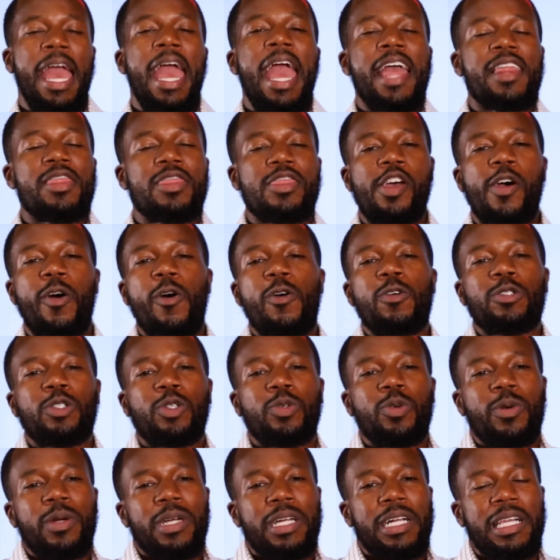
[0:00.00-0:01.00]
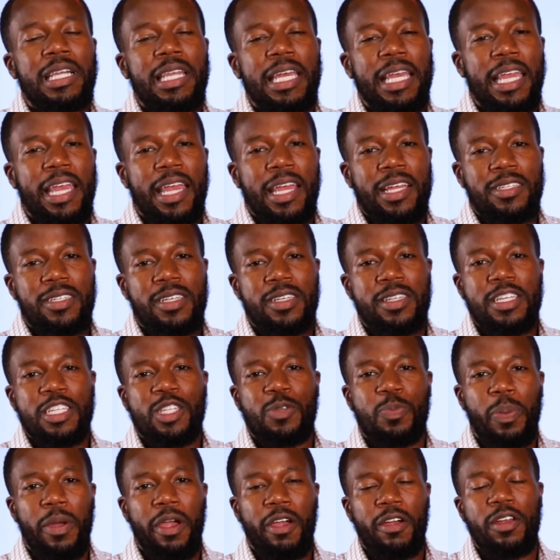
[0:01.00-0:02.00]
And those who are clinging to
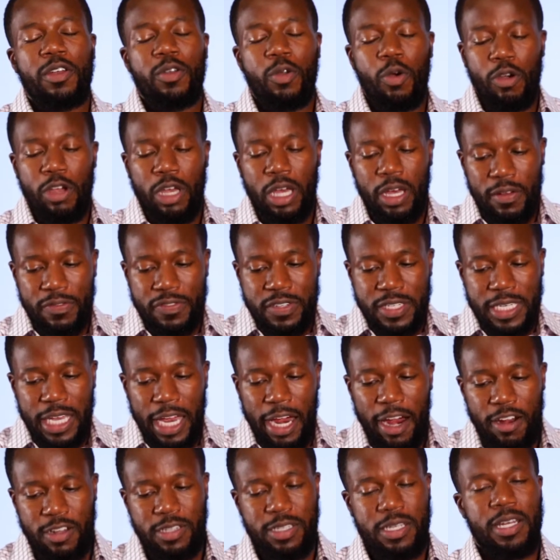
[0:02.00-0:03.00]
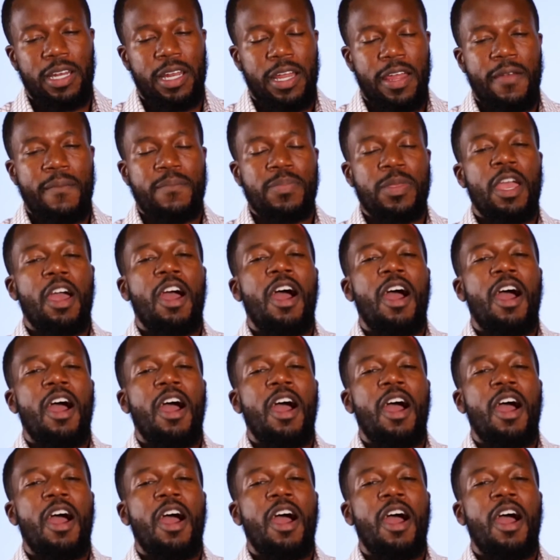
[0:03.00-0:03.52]
this paranoia of scarcity